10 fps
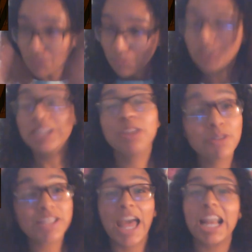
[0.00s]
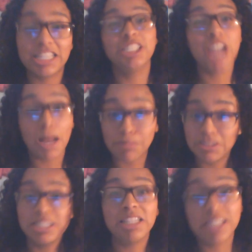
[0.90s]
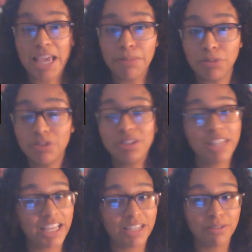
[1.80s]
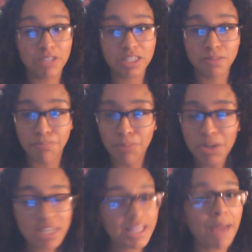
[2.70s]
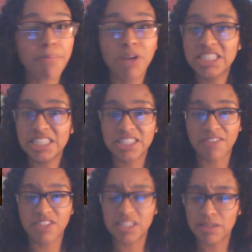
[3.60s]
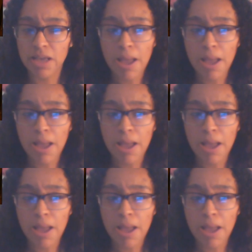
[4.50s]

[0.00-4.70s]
bring those acting chops to the table. Like, just bring that presence of this